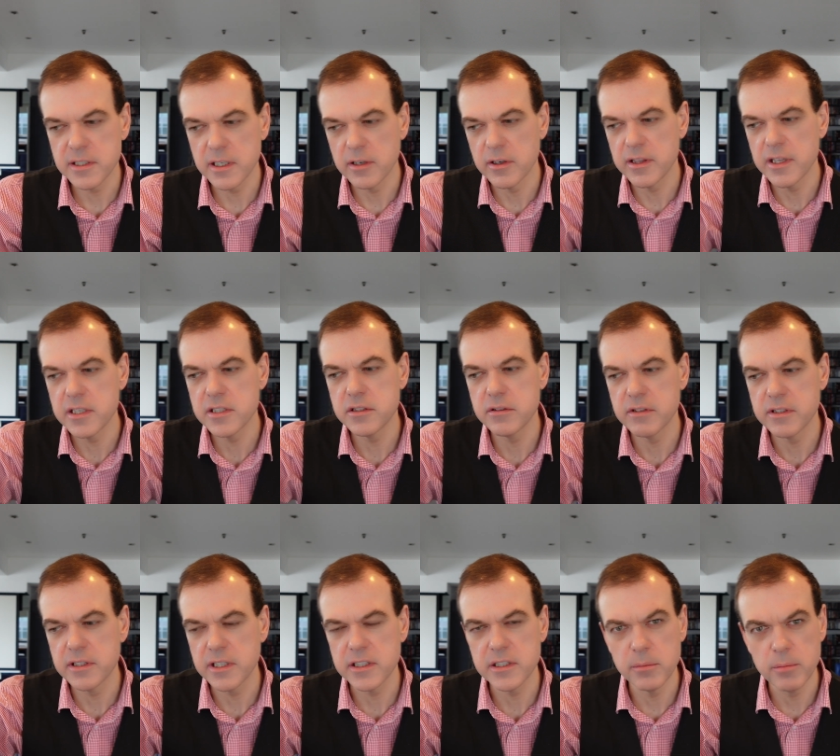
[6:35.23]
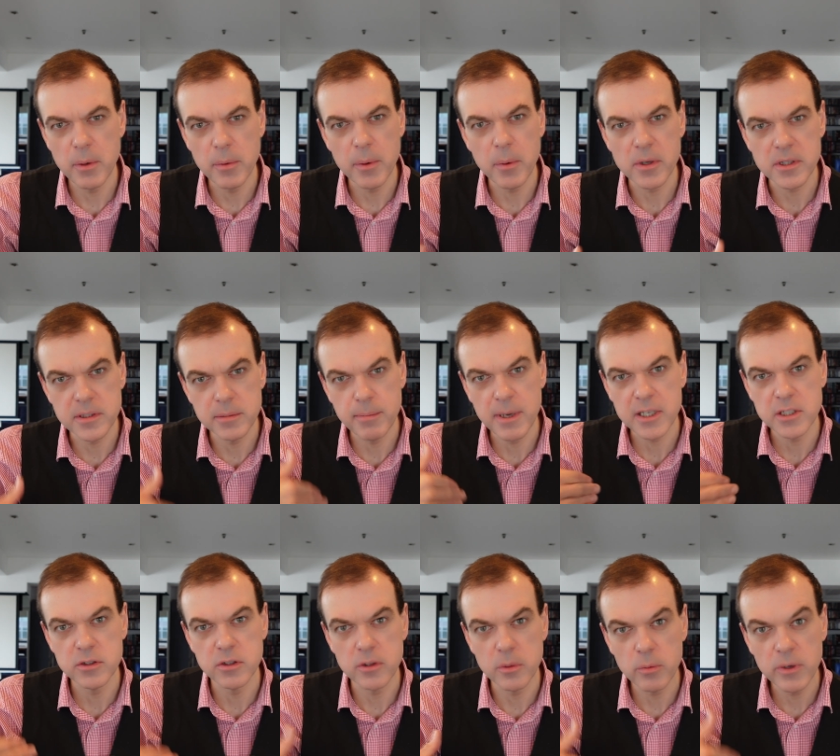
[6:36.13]
and in this jurisdiction, well, we want to make
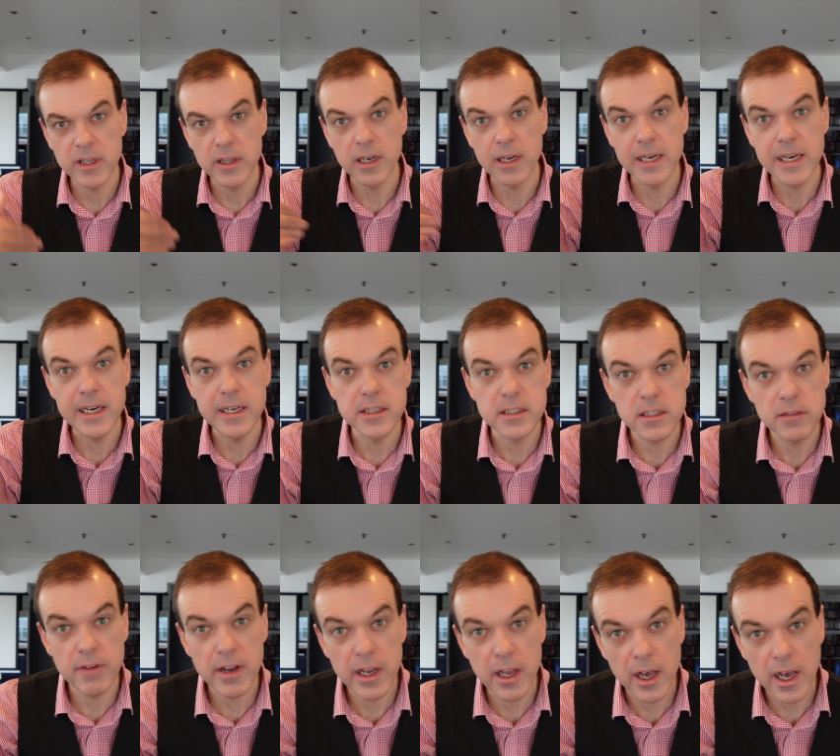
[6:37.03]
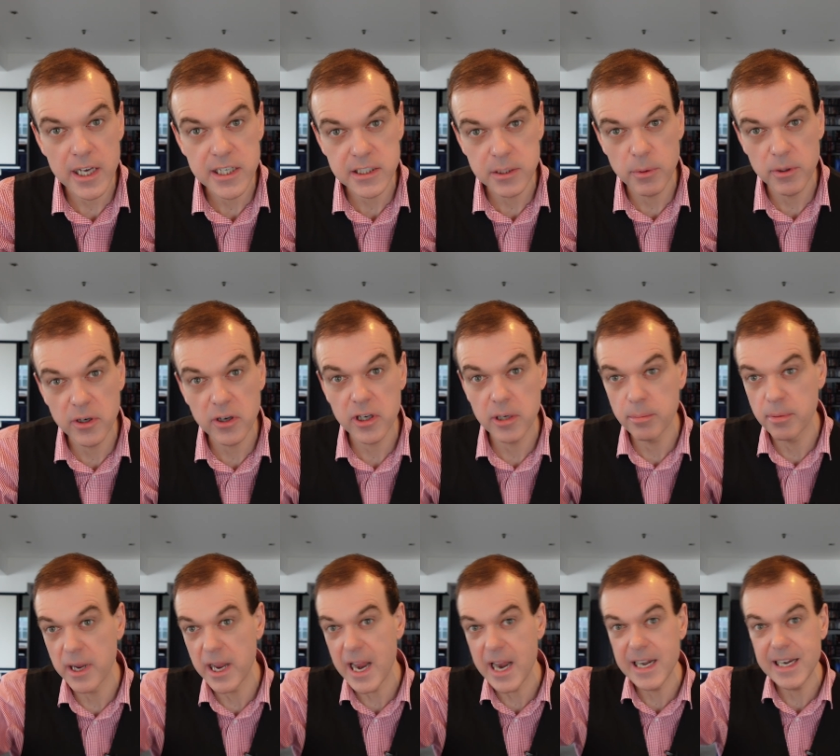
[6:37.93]
sure that we're the leaders of AI, so we're not going to
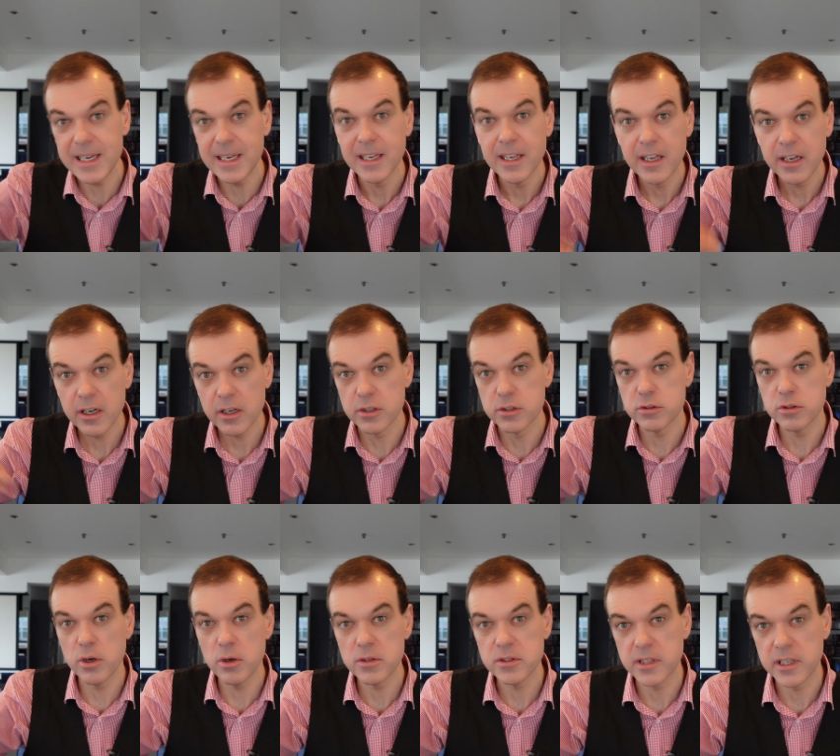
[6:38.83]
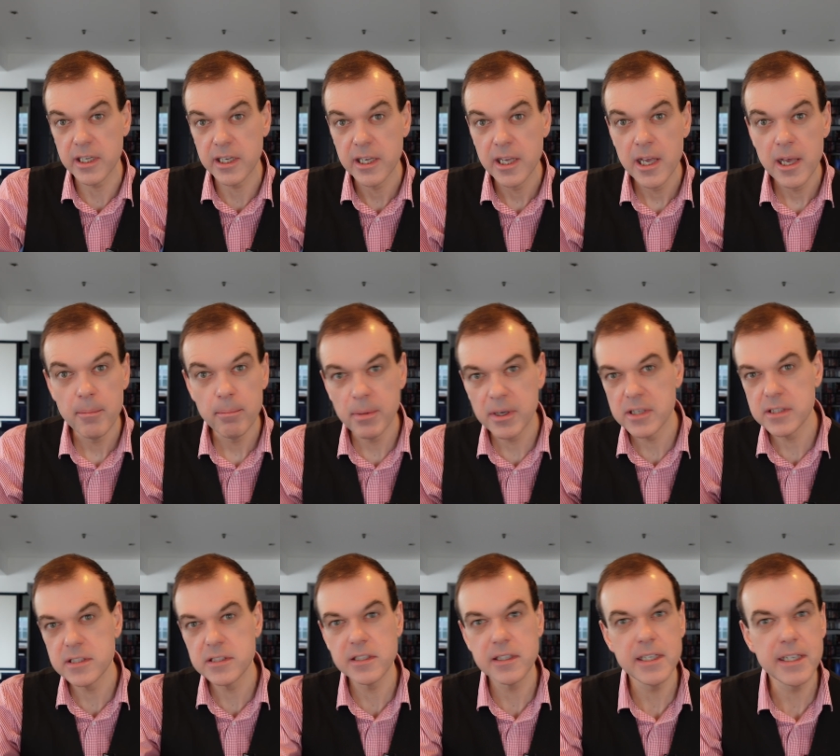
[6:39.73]
put any controls on it because
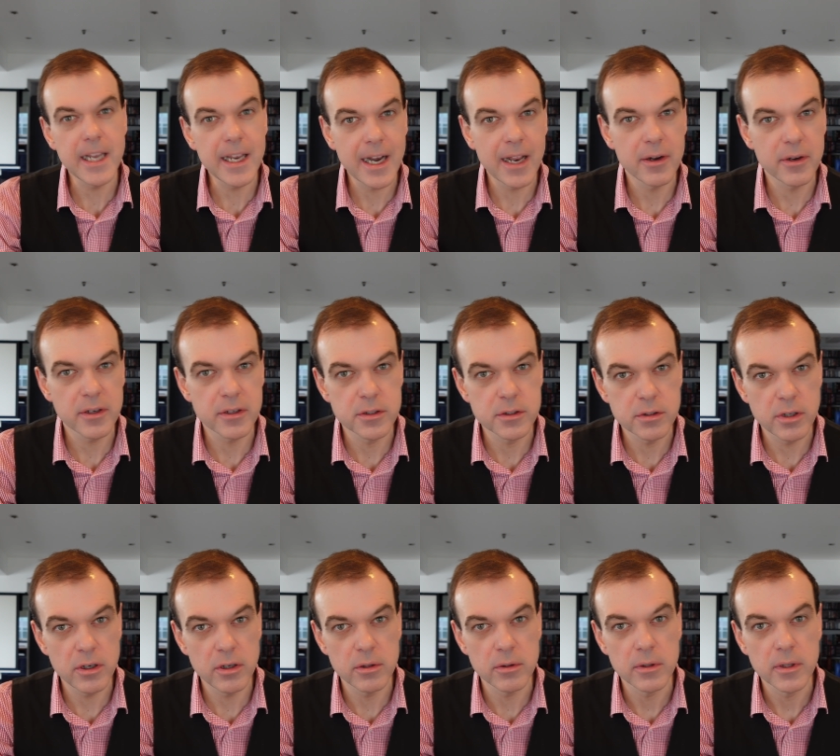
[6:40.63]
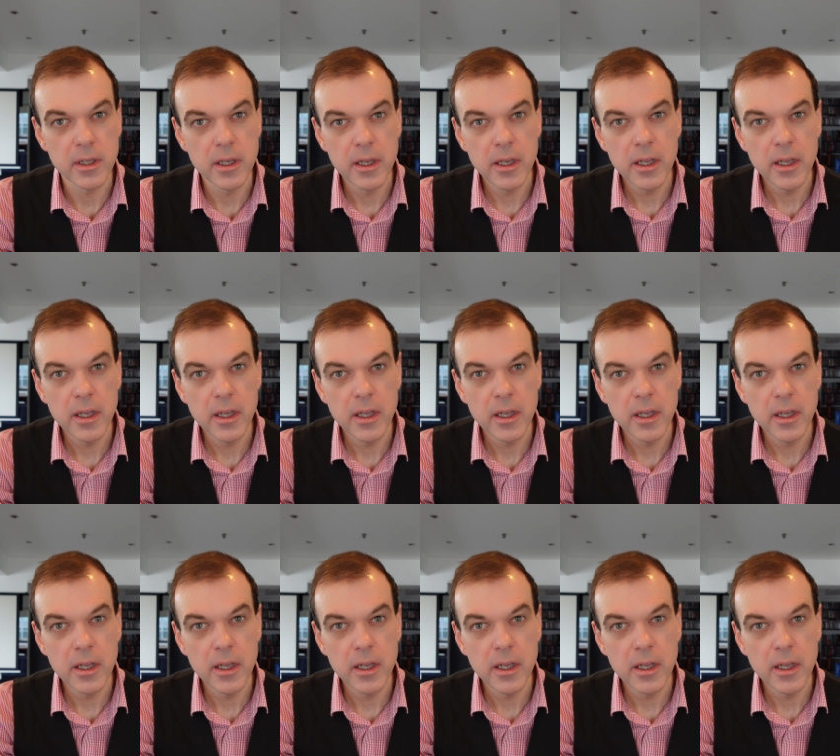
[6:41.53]
it's going to get out of control.